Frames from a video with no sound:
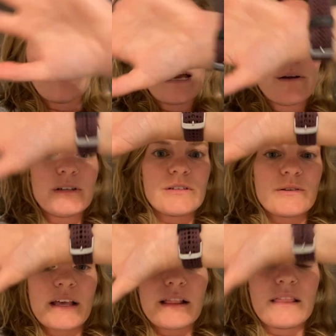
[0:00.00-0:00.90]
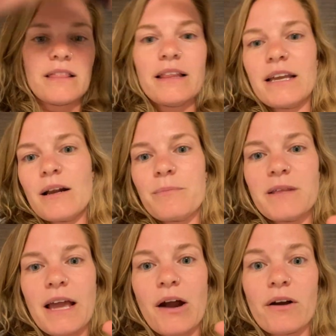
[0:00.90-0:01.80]
It just like lit up
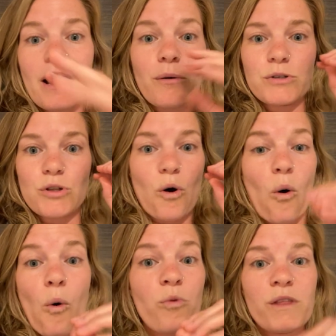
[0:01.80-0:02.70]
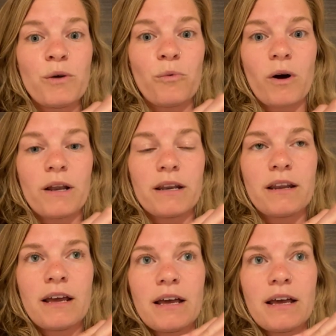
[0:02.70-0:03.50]
the area. I was the only one.